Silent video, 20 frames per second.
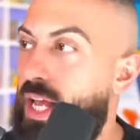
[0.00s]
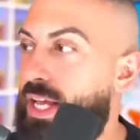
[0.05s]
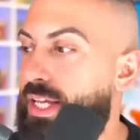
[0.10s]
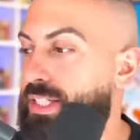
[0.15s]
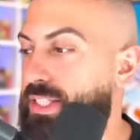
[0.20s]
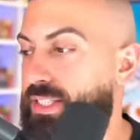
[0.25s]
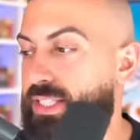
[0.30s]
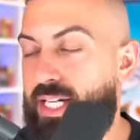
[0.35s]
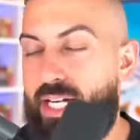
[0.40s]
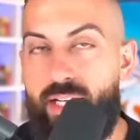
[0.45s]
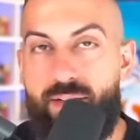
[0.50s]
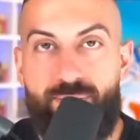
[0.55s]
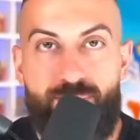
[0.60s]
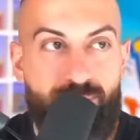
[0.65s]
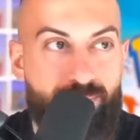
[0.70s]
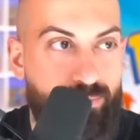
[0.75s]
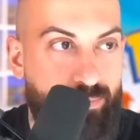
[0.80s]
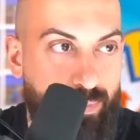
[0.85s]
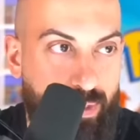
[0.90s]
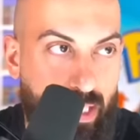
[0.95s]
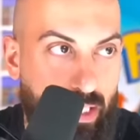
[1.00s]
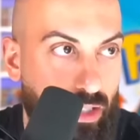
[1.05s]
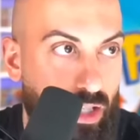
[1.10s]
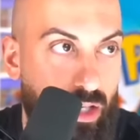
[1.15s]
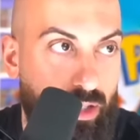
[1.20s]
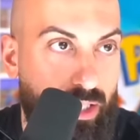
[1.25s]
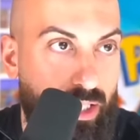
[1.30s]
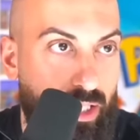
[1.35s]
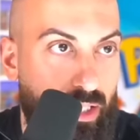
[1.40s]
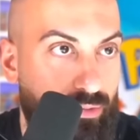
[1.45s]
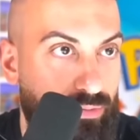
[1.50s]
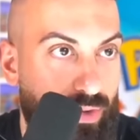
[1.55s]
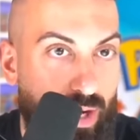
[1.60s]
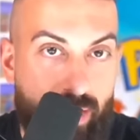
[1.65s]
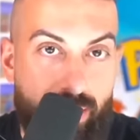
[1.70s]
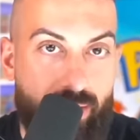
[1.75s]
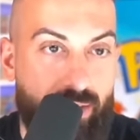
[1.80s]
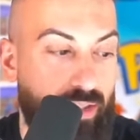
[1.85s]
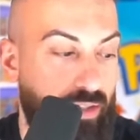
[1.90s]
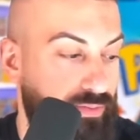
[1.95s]
You just gotta get lucky and
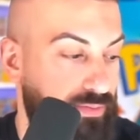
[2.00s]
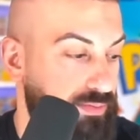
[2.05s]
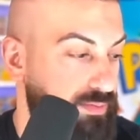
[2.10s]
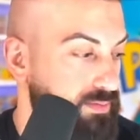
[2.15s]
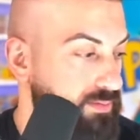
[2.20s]
find stuff.